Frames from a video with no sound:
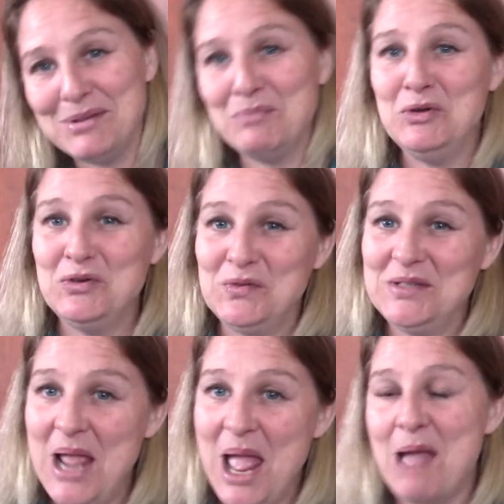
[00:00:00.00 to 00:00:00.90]
with a beautiful
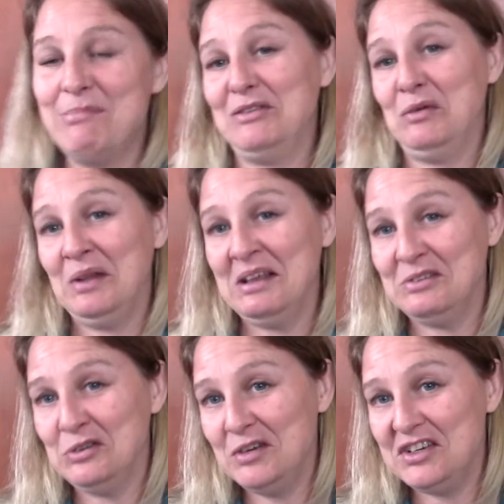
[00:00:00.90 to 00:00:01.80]
tab that's all
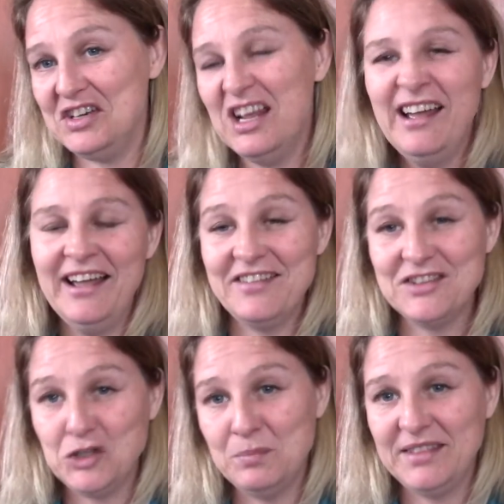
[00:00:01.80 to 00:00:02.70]
nice and stretchy and
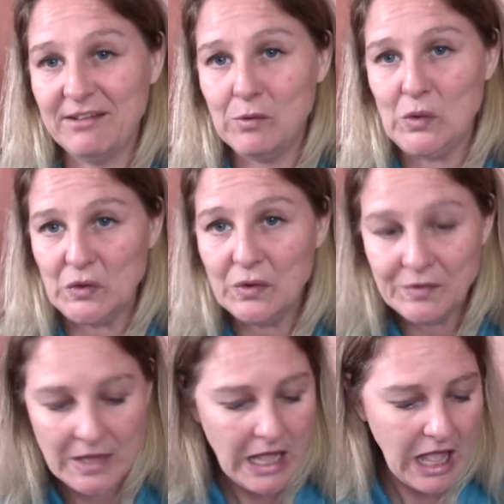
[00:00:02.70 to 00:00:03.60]
the stupid thing falls off.